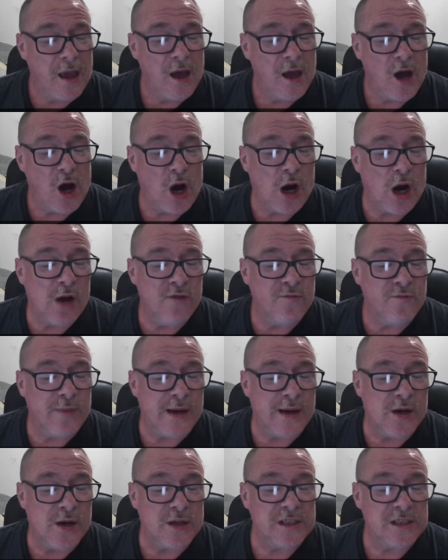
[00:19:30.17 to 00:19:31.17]
I have been
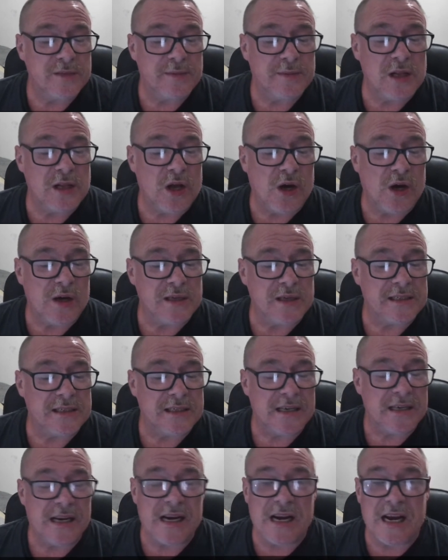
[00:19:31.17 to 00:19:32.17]
hospitalized
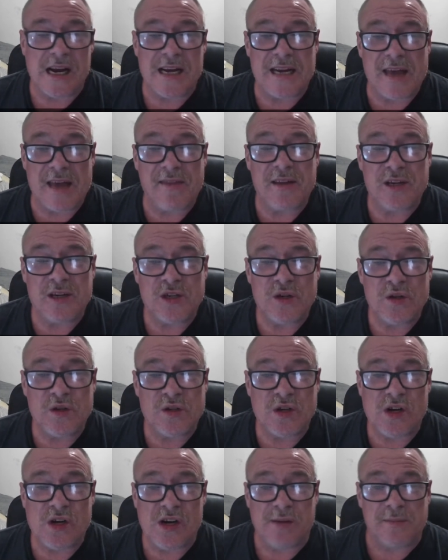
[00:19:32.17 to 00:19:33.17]
another two
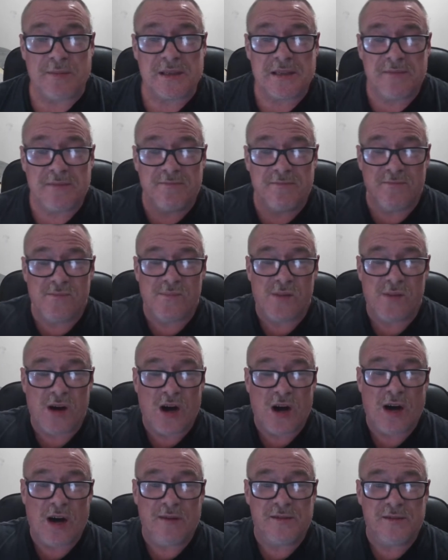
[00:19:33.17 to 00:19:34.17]
times.
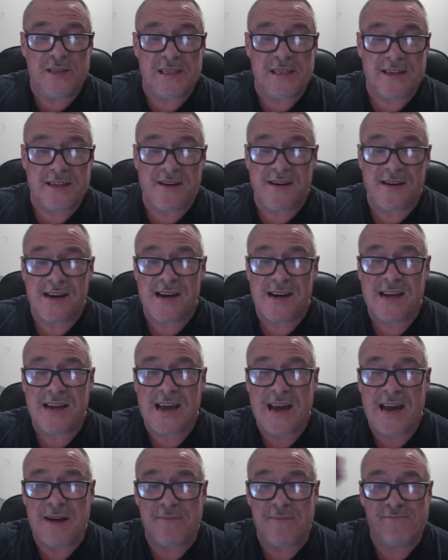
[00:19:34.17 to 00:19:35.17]
I've just got out
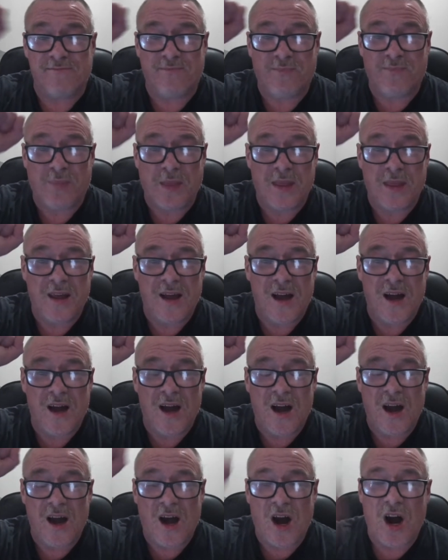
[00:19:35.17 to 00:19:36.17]
again.
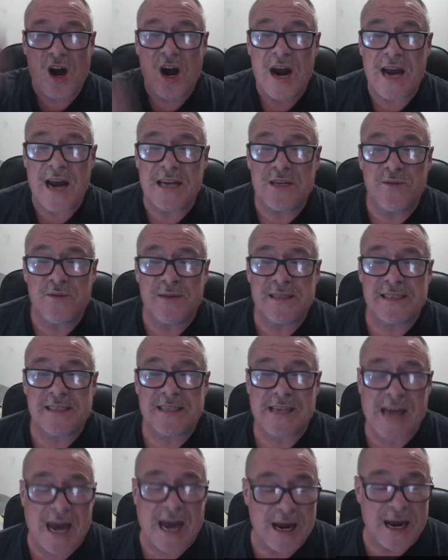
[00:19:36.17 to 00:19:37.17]
I had to
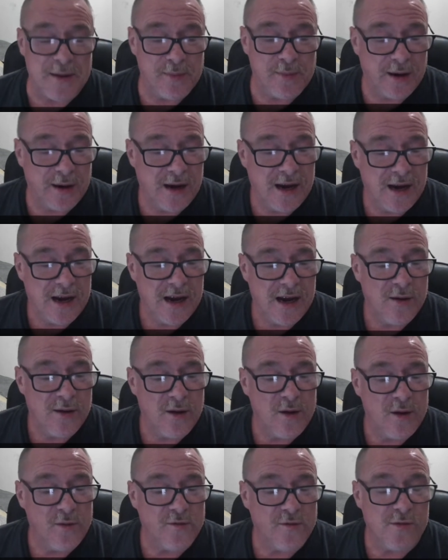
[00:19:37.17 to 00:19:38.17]
escape
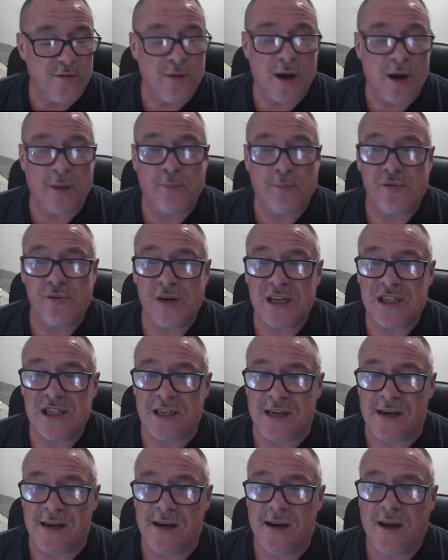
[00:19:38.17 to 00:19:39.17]
from
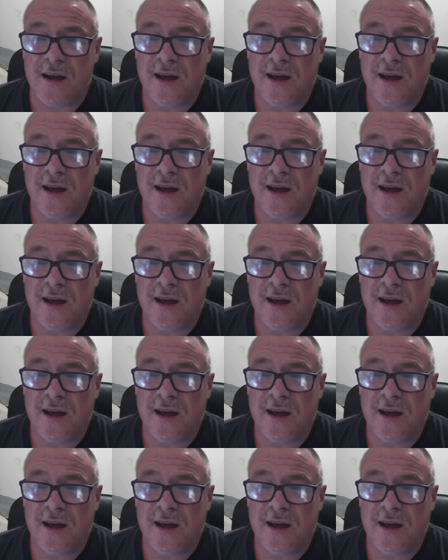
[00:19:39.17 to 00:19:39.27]
oppression